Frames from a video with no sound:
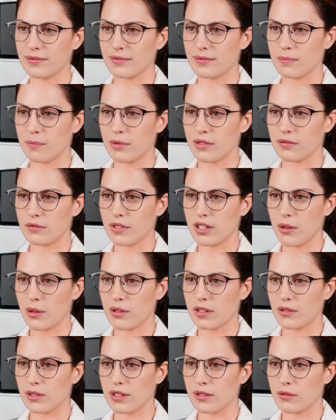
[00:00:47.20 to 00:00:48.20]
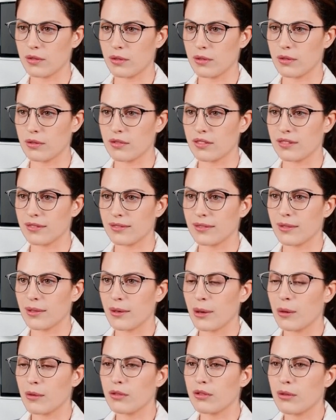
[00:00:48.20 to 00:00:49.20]
With reordering rules,
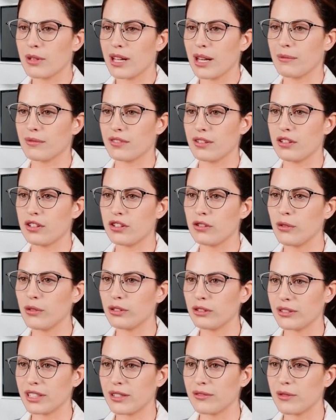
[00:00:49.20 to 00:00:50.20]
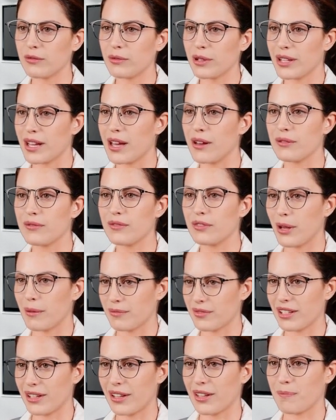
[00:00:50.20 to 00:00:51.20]
Odoo helps ensure you never run out of
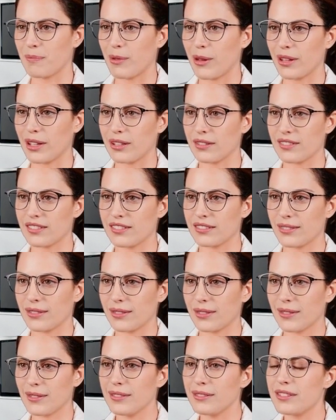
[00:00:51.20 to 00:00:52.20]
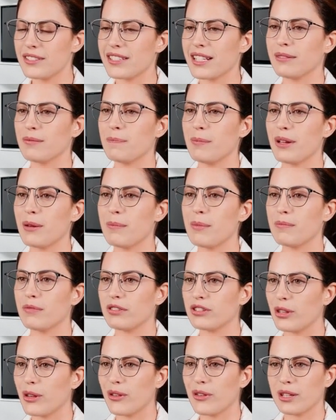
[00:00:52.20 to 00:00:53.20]
top-selling products, set minimum
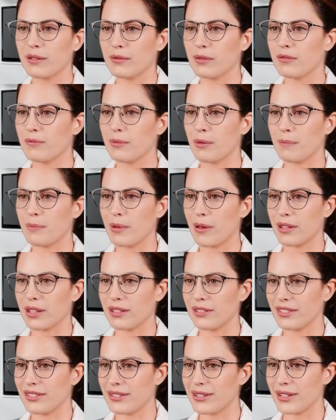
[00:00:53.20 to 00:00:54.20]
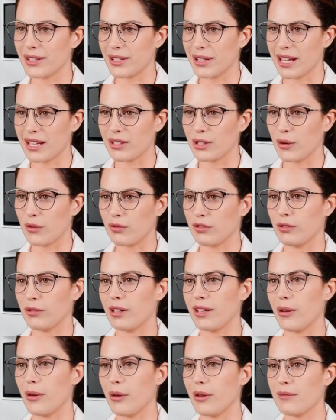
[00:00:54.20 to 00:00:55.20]
stock levels per product, and Odoo
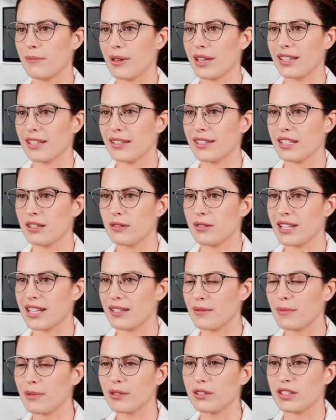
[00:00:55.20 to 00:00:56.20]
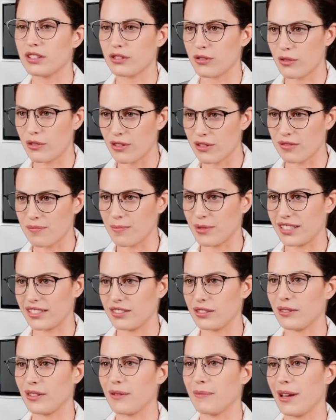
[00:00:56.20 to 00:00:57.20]
can automatically create purchase orders based
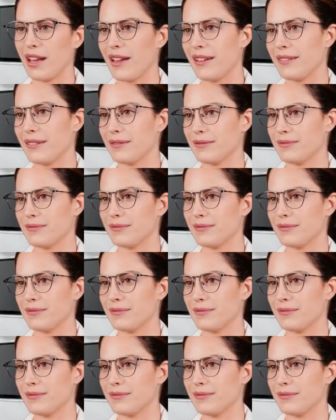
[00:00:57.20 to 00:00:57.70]
on demand.